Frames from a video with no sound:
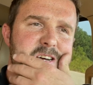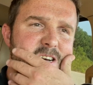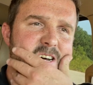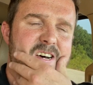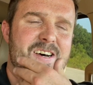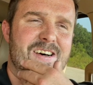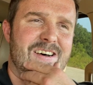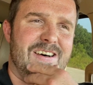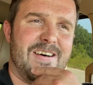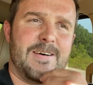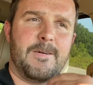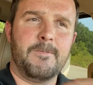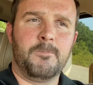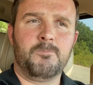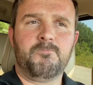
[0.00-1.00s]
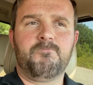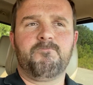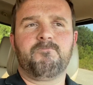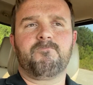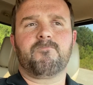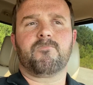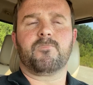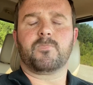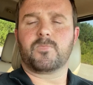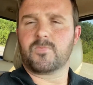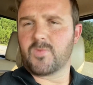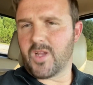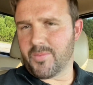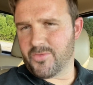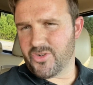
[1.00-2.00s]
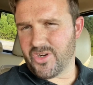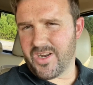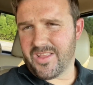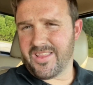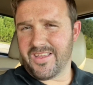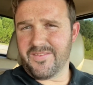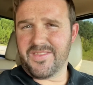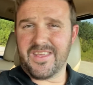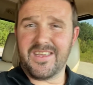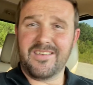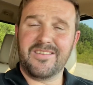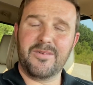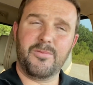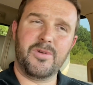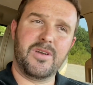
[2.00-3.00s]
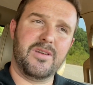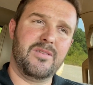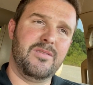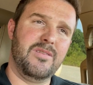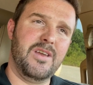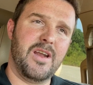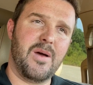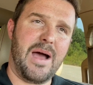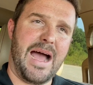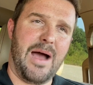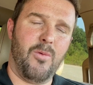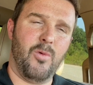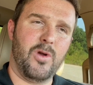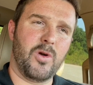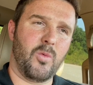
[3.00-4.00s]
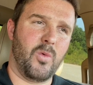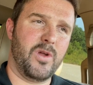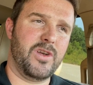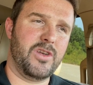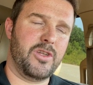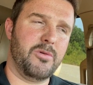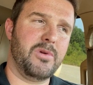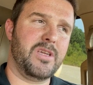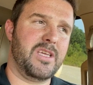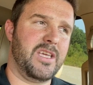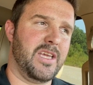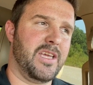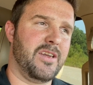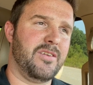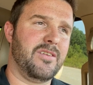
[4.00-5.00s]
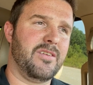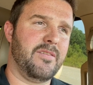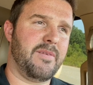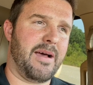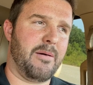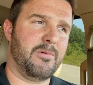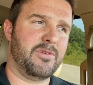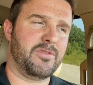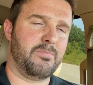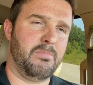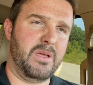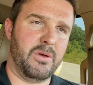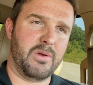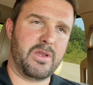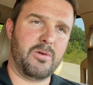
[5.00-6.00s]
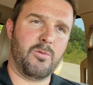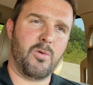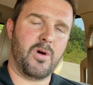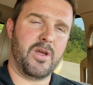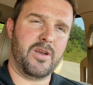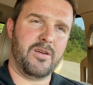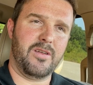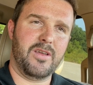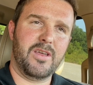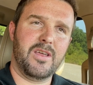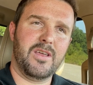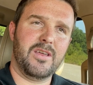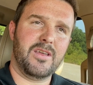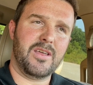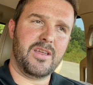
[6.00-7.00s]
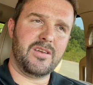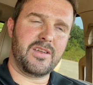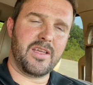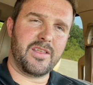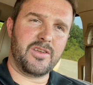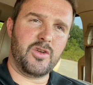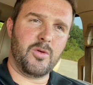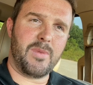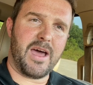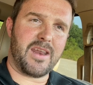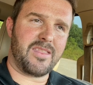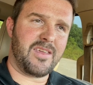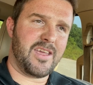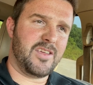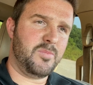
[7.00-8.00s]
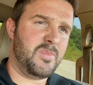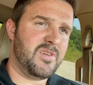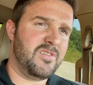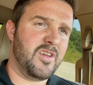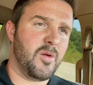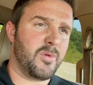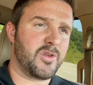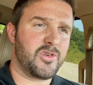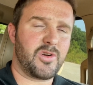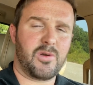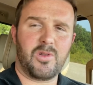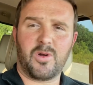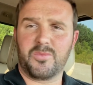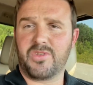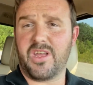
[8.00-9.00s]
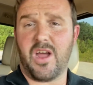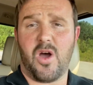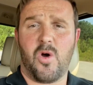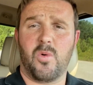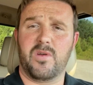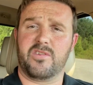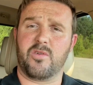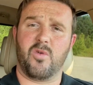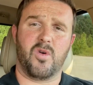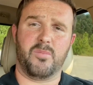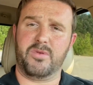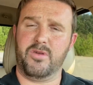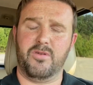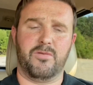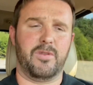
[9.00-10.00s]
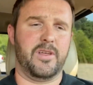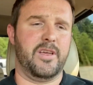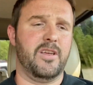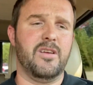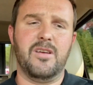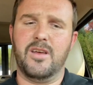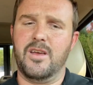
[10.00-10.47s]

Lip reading: I'm just trying to think of things that would, you know, I would or wouldn't do again if I was building one and telling you about it. The SBC upper control arms, they always go on beautifully.